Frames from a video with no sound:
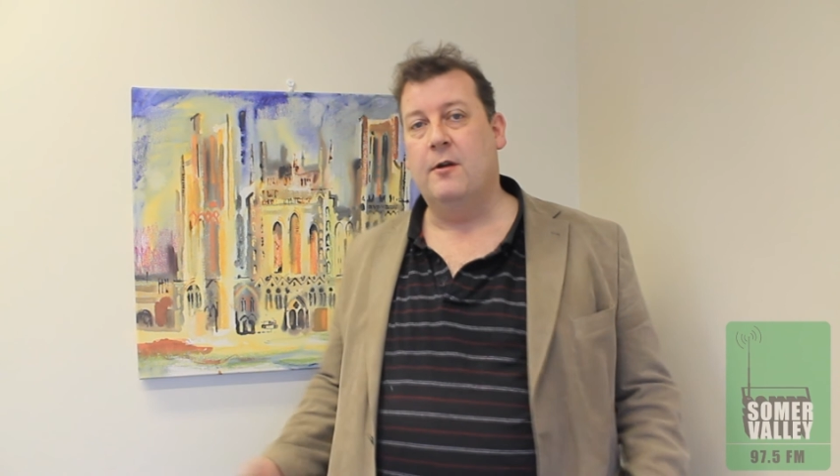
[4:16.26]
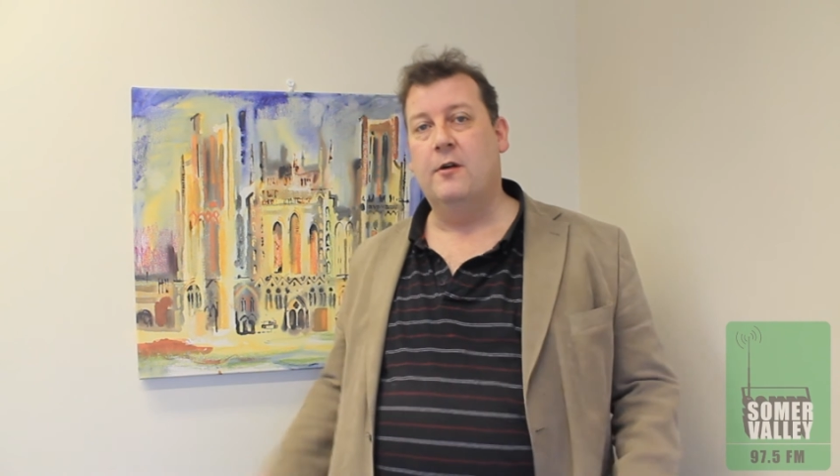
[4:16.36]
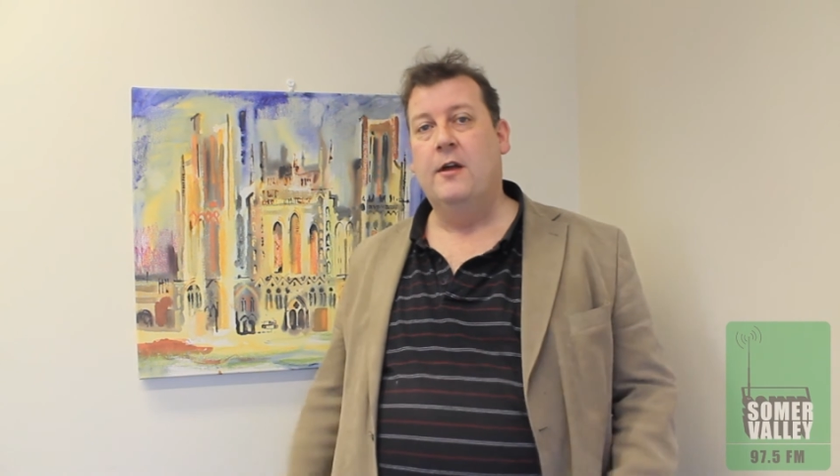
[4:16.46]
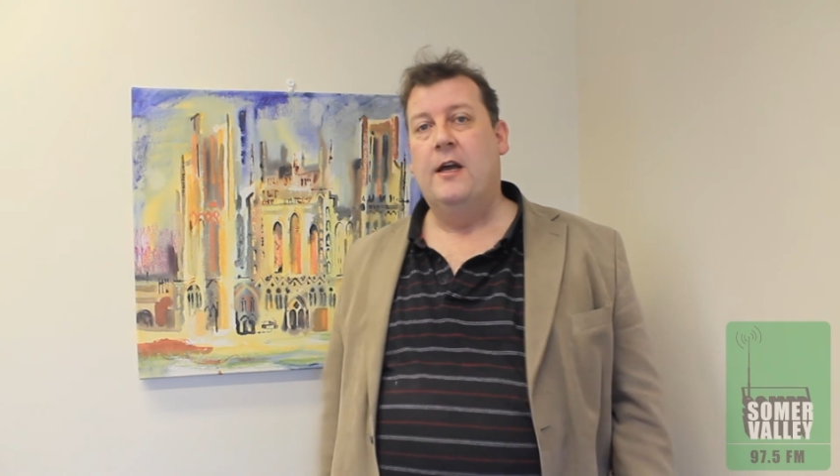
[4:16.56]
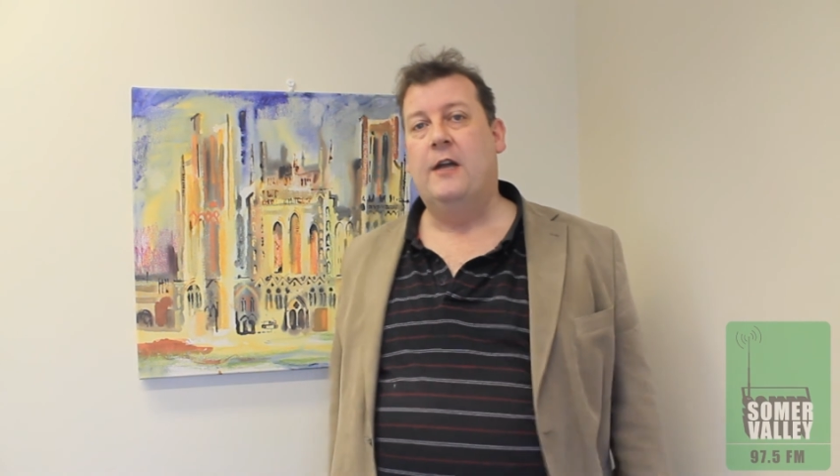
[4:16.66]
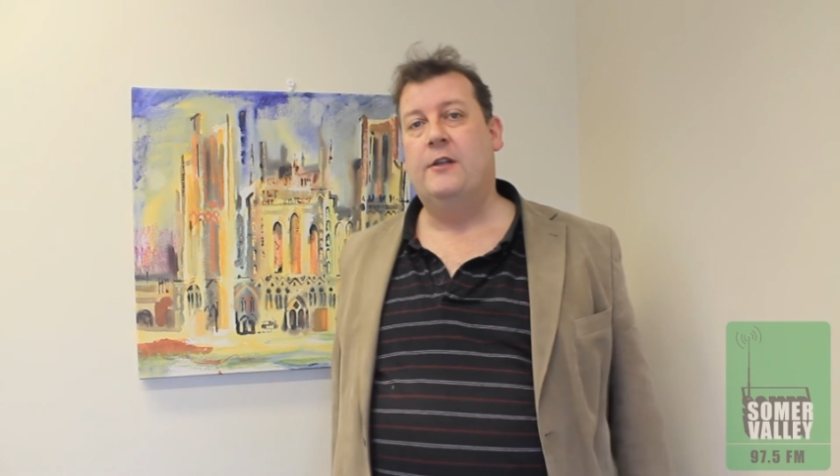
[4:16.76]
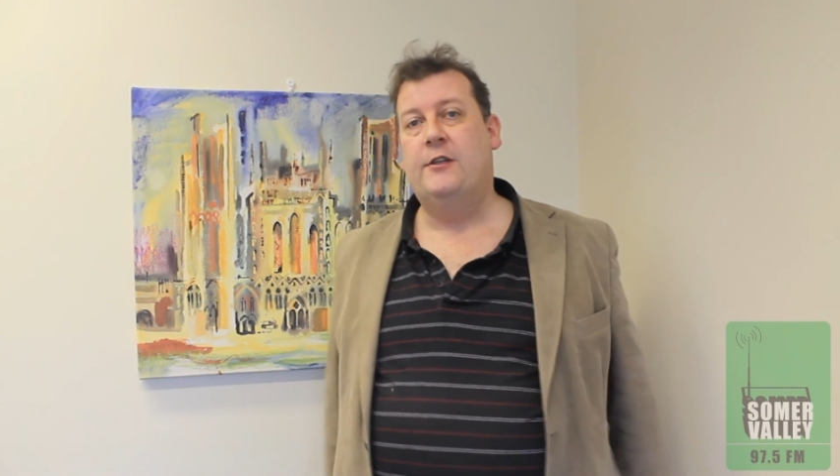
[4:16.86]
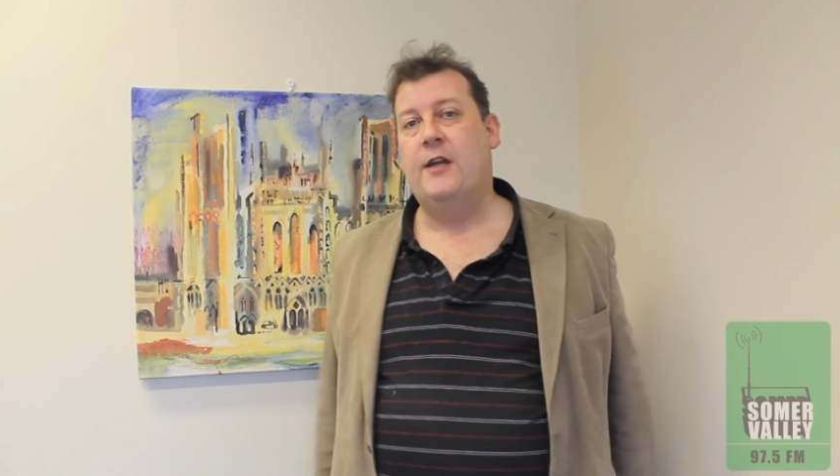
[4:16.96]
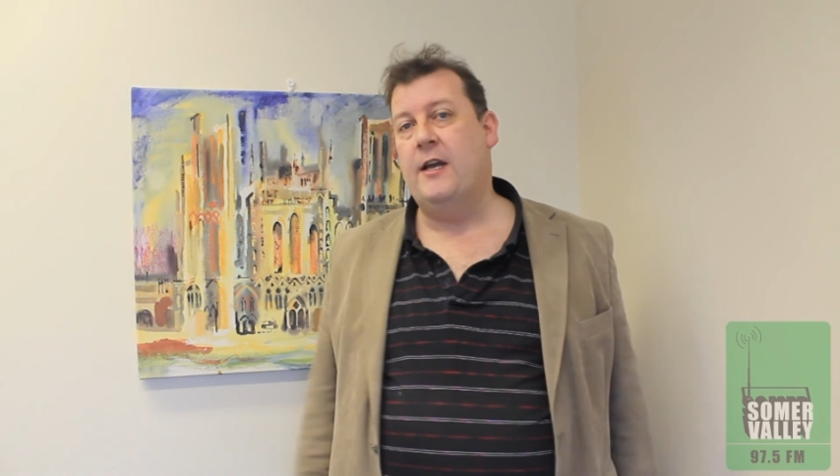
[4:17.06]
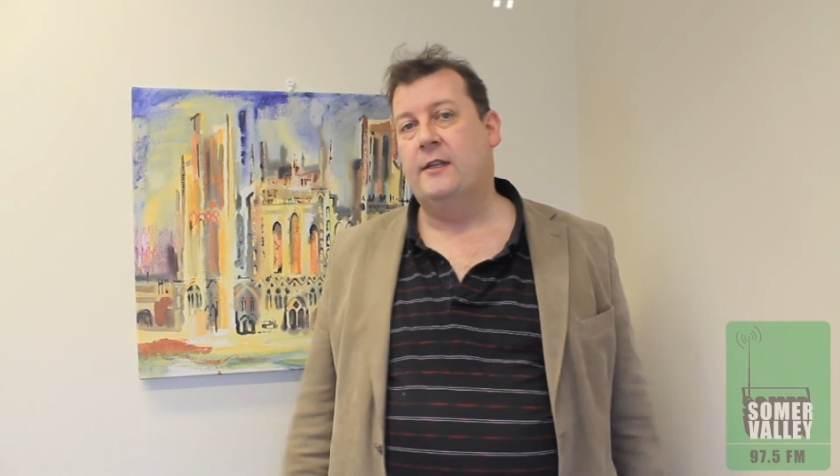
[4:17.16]
along and
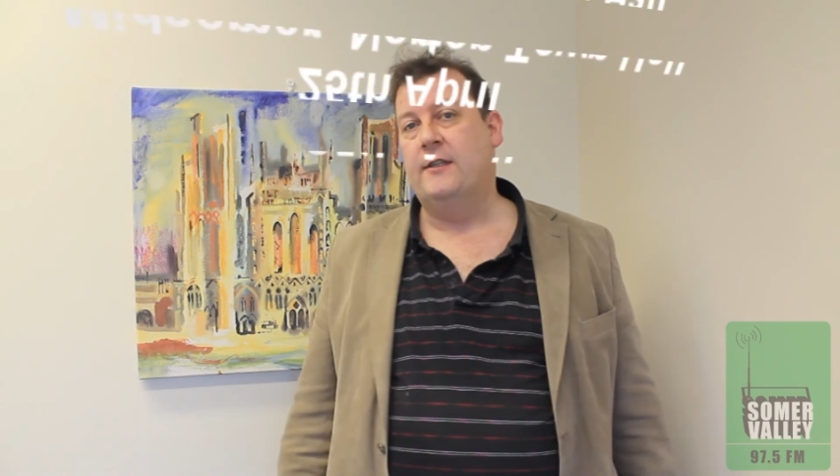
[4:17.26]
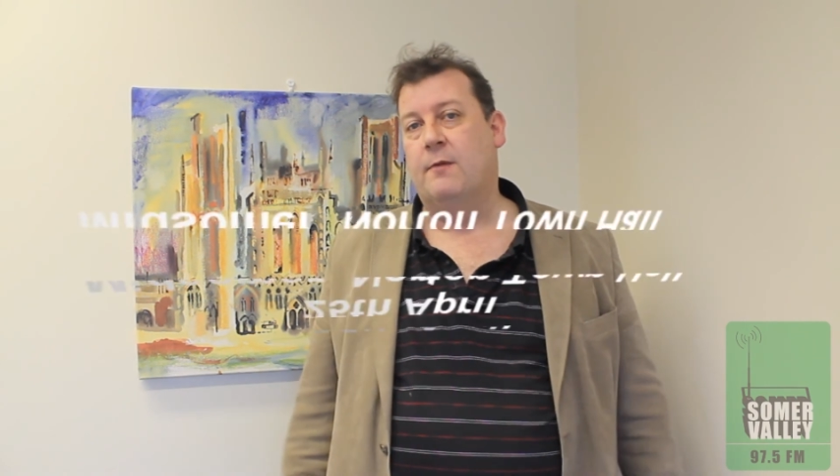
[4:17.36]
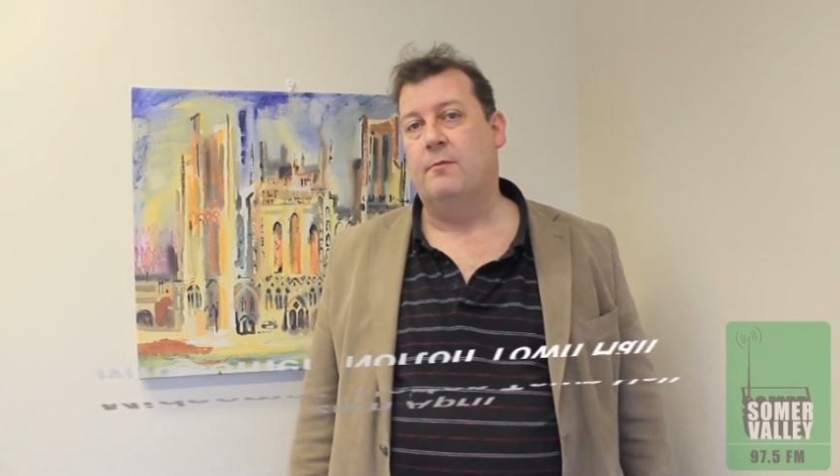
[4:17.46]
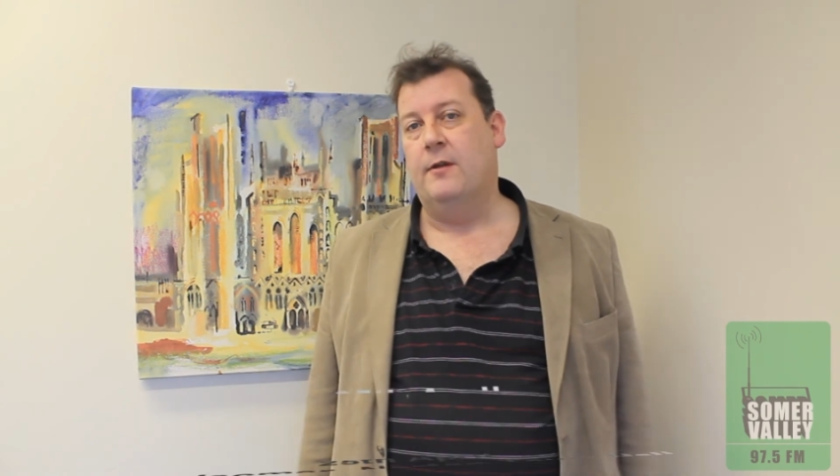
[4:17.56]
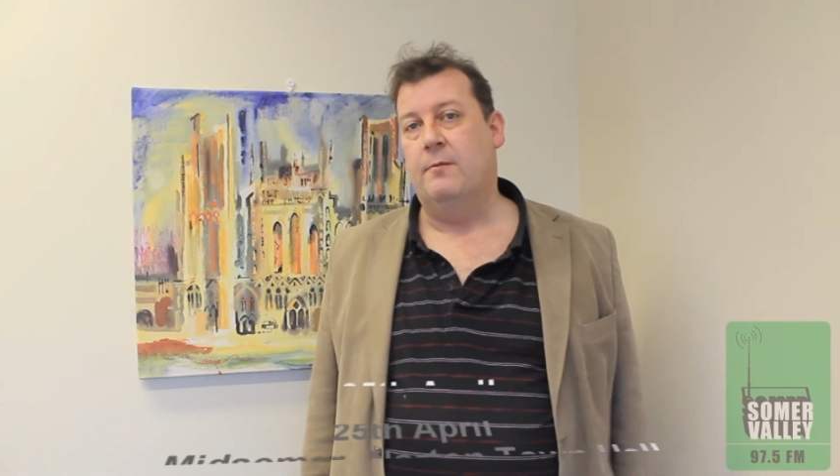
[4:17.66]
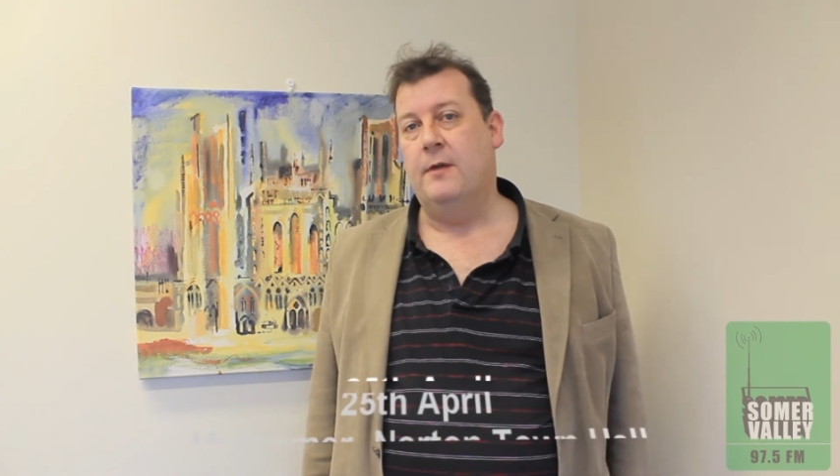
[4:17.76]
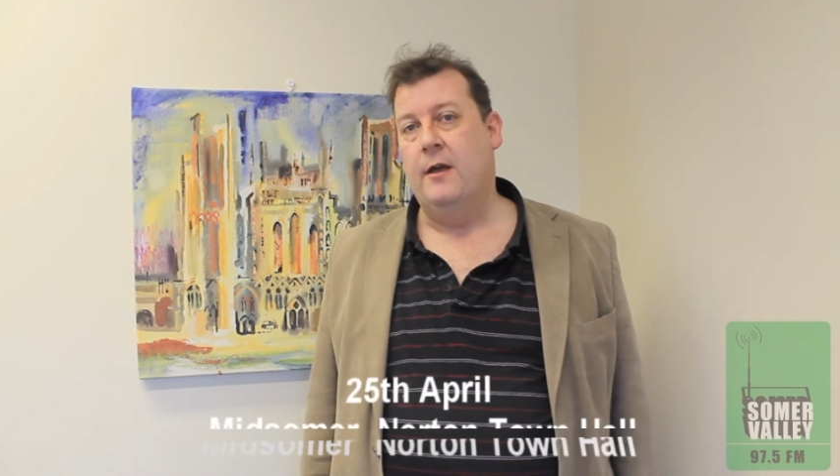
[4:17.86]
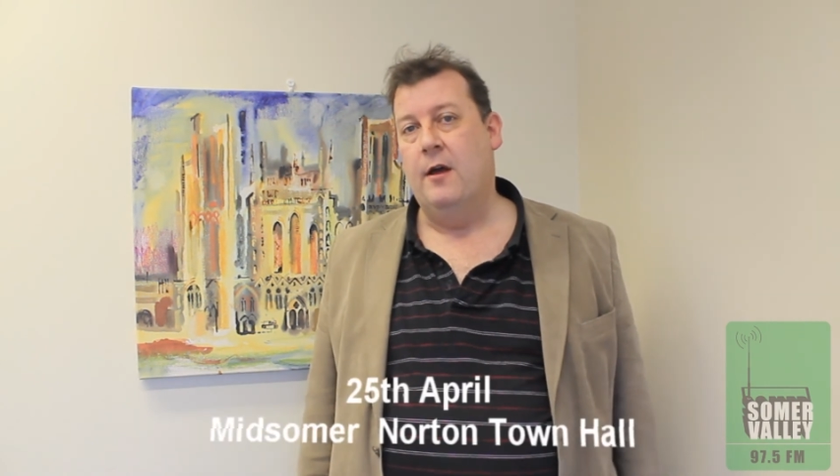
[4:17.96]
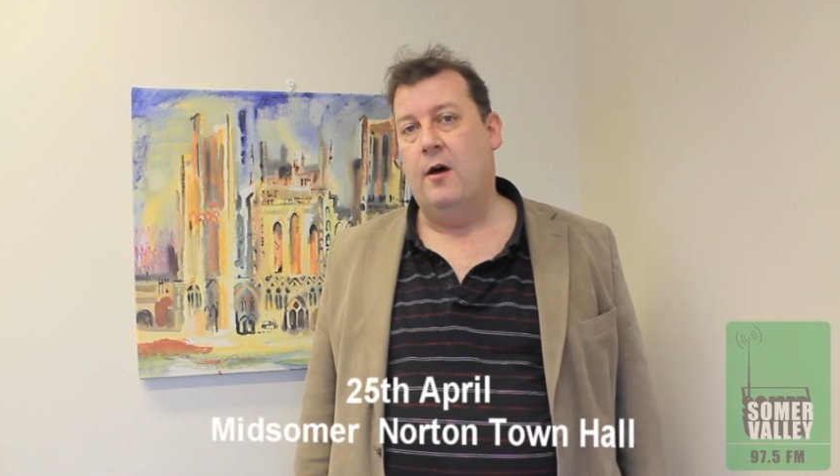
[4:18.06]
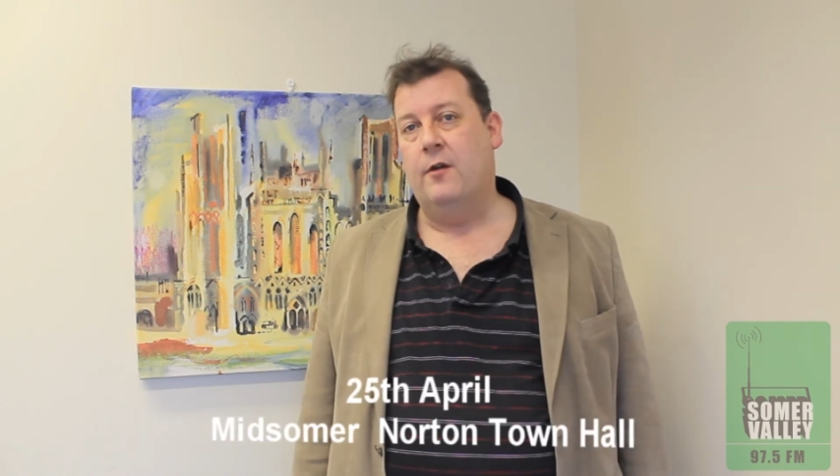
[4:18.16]
share some with me